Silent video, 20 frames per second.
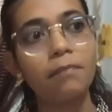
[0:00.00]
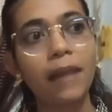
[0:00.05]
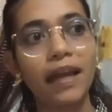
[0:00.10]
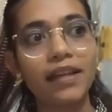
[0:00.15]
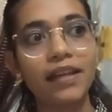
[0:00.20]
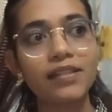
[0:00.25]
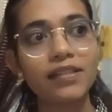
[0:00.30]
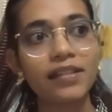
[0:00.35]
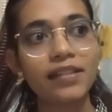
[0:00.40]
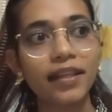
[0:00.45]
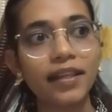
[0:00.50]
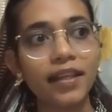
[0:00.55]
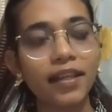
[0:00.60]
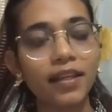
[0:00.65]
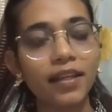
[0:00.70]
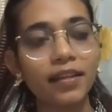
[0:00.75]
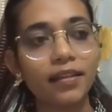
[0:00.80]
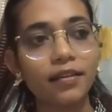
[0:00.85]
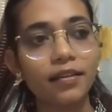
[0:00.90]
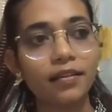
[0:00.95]
Banasthali,
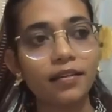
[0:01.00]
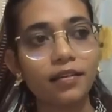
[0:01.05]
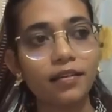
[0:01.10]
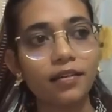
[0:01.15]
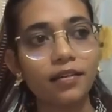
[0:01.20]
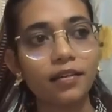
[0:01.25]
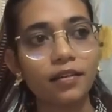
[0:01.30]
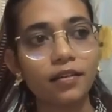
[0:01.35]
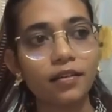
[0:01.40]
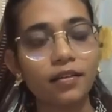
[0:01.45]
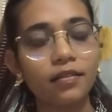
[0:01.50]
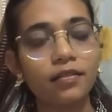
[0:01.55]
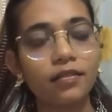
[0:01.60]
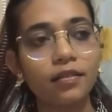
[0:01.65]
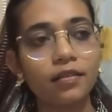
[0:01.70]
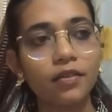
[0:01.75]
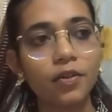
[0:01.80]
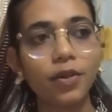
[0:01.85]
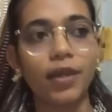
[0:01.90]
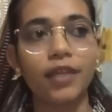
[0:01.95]

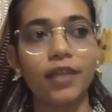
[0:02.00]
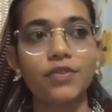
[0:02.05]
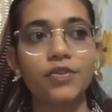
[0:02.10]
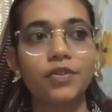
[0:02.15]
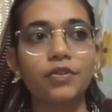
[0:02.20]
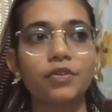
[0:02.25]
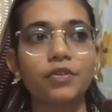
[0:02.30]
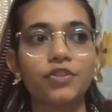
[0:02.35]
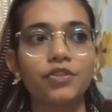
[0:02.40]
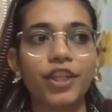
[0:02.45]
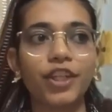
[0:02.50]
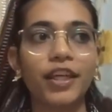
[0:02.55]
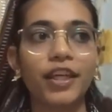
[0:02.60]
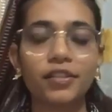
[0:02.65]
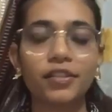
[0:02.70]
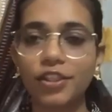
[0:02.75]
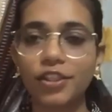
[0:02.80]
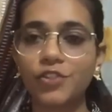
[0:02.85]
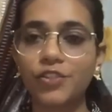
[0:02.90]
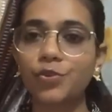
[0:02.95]
okay, so Jay,
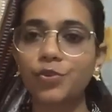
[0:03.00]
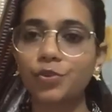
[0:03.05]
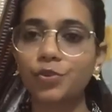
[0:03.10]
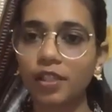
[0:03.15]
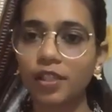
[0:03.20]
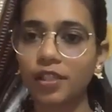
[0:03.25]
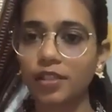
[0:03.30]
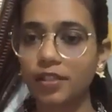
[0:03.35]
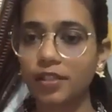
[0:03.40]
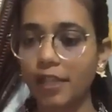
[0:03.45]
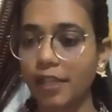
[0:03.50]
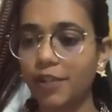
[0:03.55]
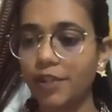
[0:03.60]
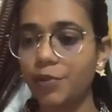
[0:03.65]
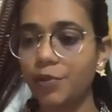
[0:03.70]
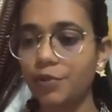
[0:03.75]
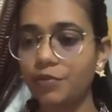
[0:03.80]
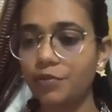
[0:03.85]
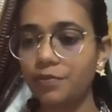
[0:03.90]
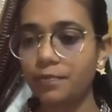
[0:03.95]
just to take
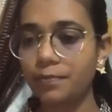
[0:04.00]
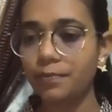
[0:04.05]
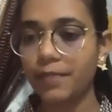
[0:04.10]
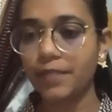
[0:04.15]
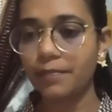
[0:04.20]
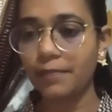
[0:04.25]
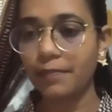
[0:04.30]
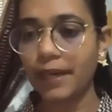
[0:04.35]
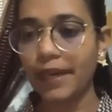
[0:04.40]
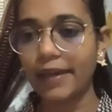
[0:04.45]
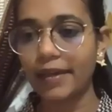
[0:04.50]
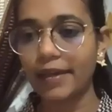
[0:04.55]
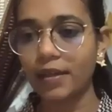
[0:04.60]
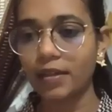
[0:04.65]
you a bit back,